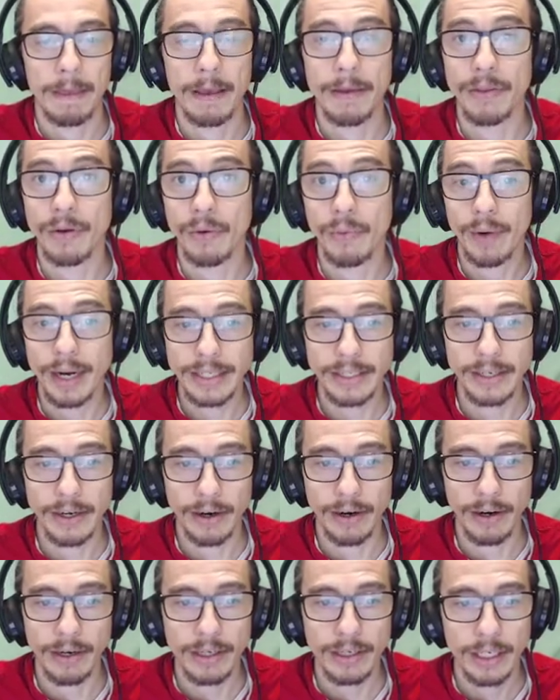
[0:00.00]
The red
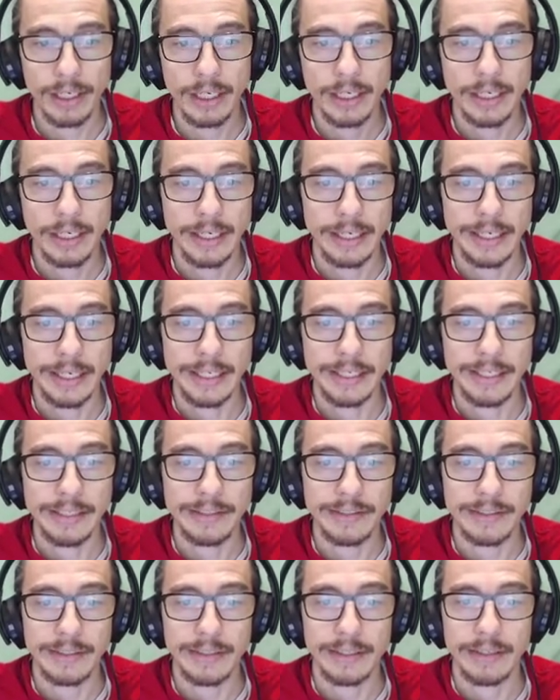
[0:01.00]
car
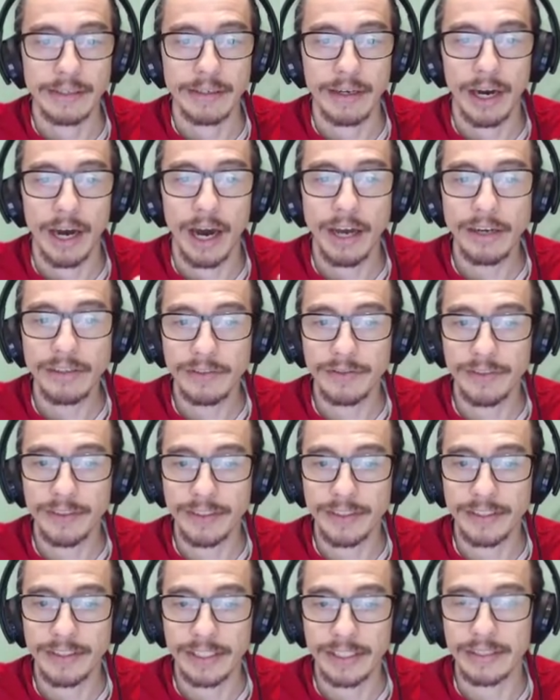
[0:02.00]
is
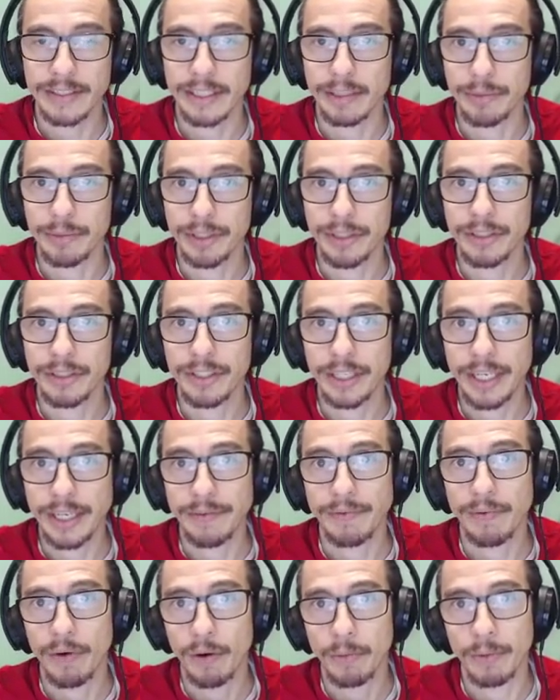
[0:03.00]
156 centimeters in
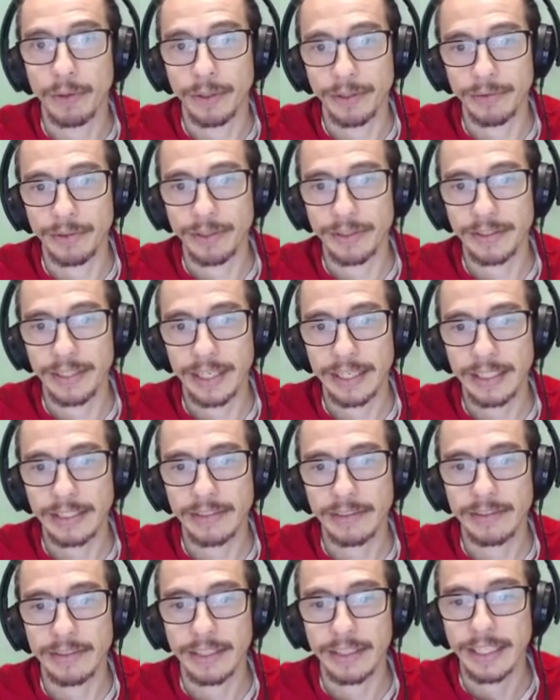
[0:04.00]
4.3
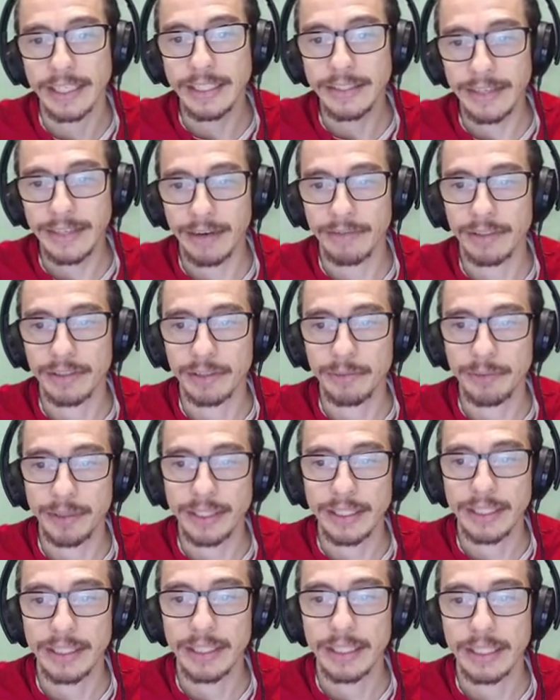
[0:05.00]
seconds. Its average
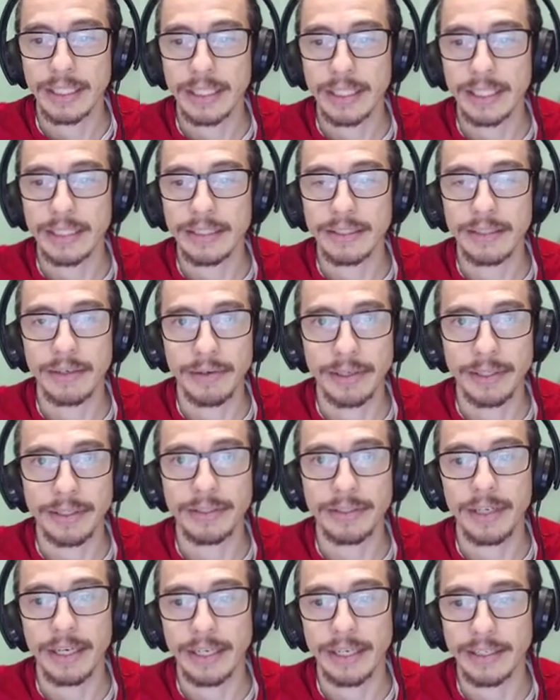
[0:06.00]
speed is going
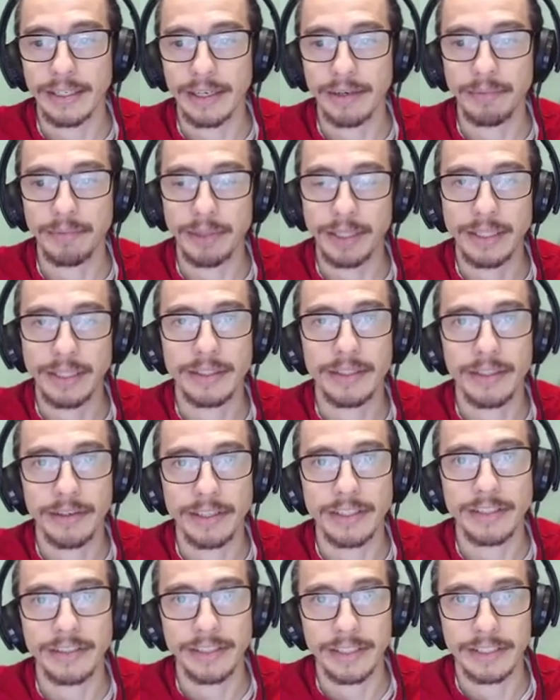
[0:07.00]
to end up being
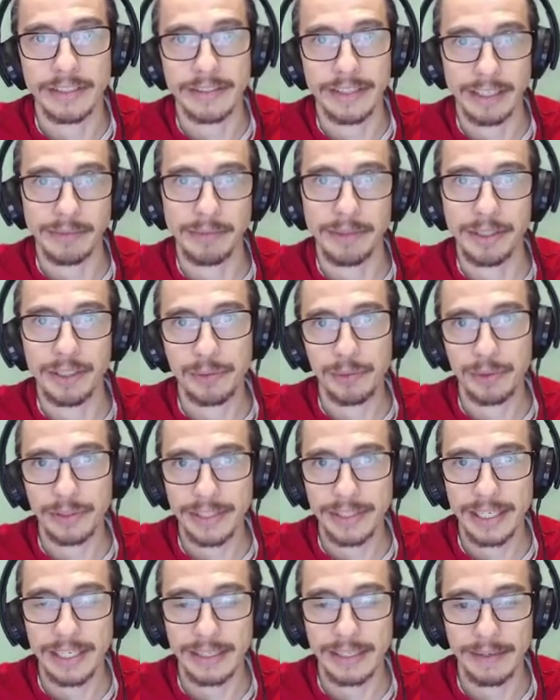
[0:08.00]
36 centimeters per
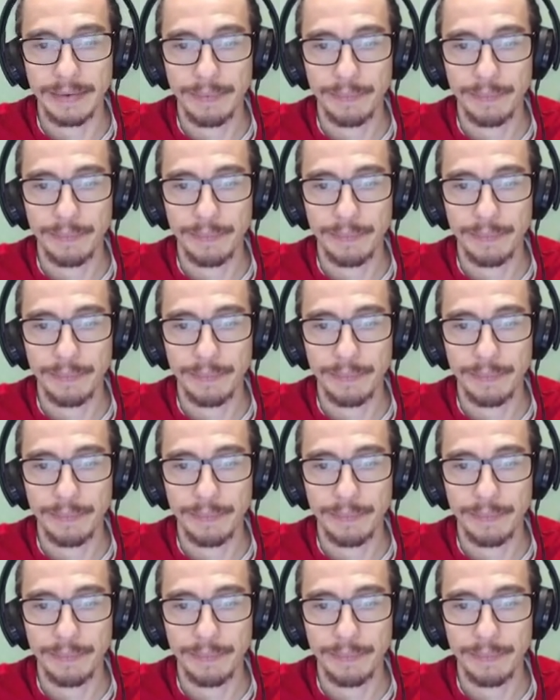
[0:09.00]
second.